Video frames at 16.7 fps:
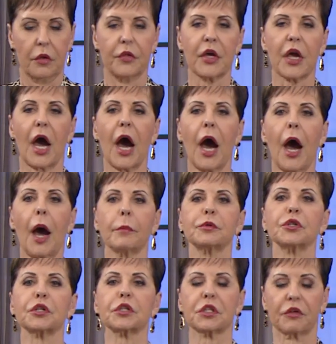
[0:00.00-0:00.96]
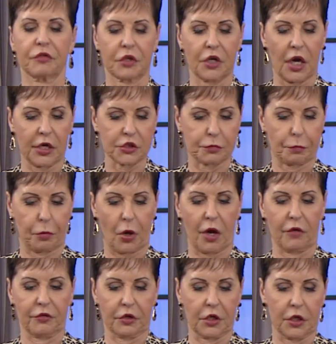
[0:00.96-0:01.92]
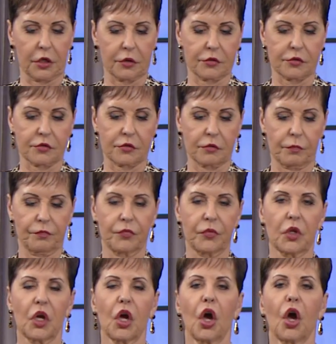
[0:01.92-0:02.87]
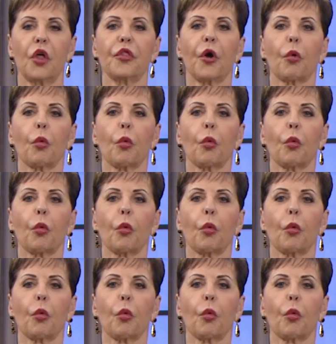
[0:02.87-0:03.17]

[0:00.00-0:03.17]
the object of God's providence, the